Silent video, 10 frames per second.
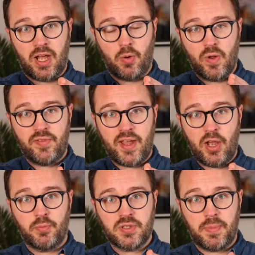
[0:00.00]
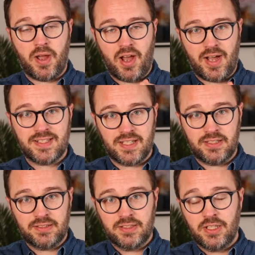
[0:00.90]
with the Help to Buy ISA,
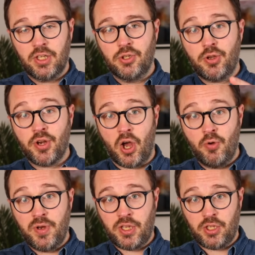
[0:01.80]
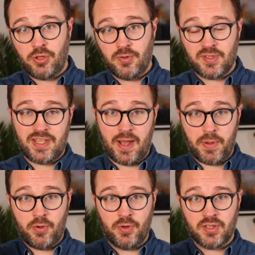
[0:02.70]
you can only use that
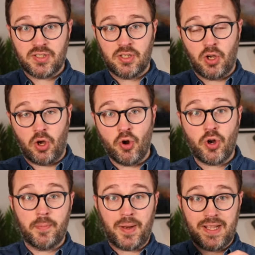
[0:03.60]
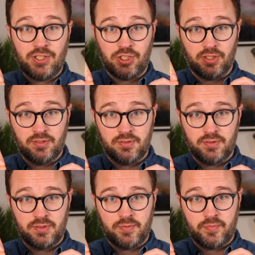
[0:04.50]
bonus on completion.
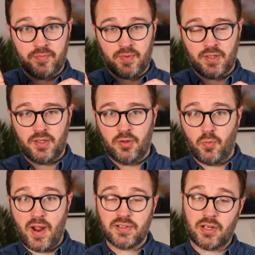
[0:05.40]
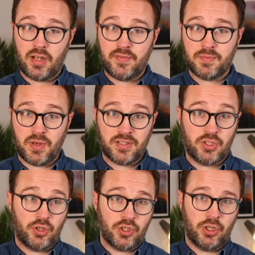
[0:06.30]
Whereas the Lifetime ISA,
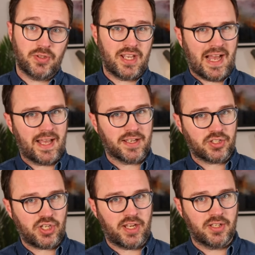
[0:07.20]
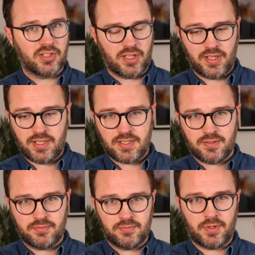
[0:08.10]
you can use it at exchange. Now this is,
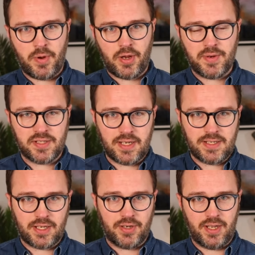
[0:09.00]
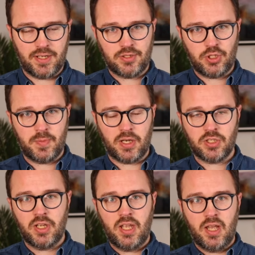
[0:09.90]
I won't go into detail in here too much,
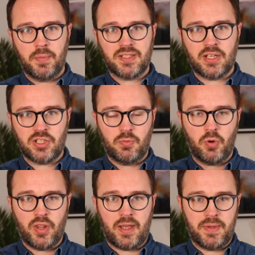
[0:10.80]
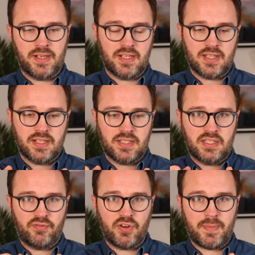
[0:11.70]
but essentially what that means is there's
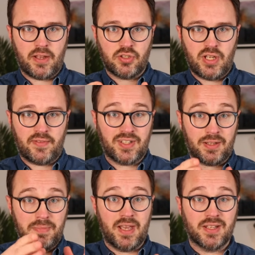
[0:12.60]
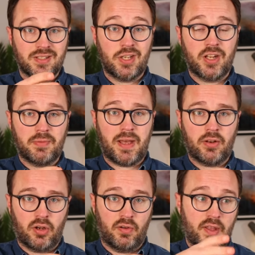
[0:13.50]
different amounts you have to commit a certain amount
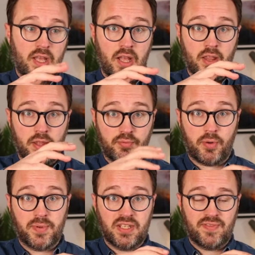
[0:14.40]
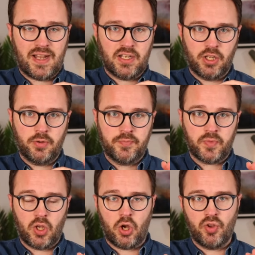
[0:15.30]
of the property value
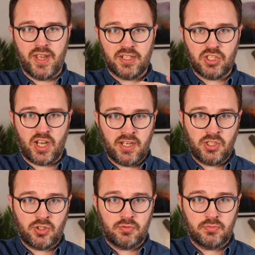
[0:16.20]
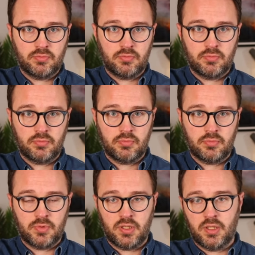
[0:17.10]
on exchange.
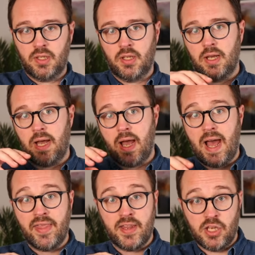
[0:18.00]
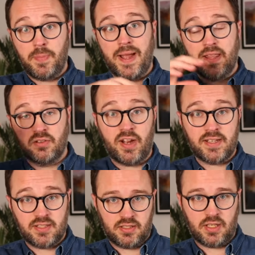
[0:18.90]
And then you pay the
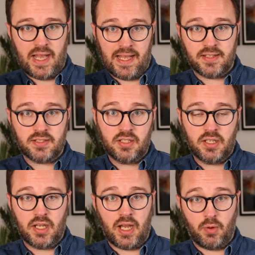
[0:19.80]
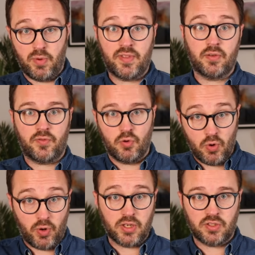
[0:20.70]
rest at with the full
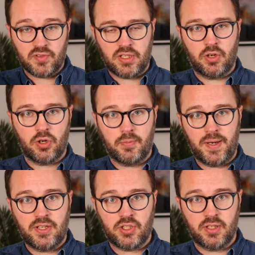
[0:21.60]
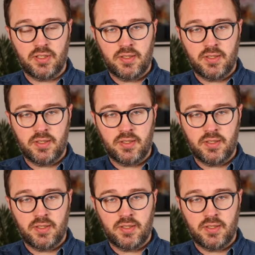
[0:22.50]
mortgage, obviously on completion.